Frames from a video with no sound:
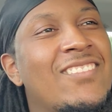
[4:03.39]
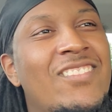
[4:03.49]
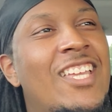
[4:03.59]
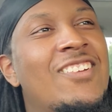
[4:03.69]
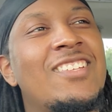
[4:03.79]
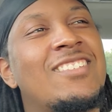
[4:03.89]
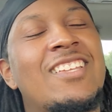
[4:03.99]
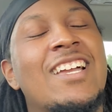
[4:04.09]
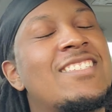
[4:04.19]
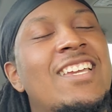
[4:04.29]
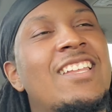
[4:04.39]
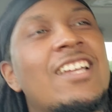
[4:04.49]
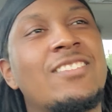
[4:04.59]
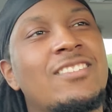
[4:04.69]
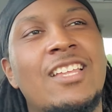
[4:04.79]
hey, like I said,
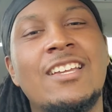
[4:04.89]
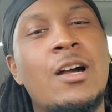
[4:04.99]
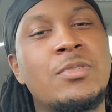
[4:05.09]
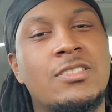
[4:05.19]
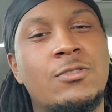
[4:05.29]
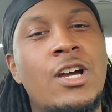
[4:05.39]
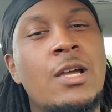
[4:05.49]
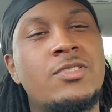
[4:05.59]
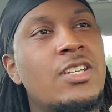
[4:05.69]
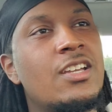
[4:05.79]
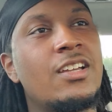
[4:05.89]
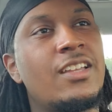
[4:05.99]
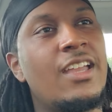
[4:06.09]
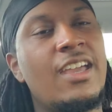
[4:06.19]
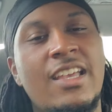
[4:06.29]
like, comment, subscribe, share,
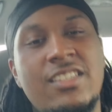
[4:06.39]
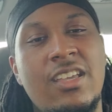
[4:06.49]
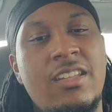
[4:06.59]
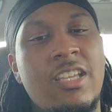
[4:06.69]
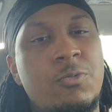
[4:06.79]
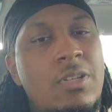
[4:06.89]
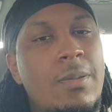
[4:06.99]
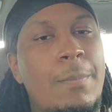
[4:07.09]
and I'll see you on the next one.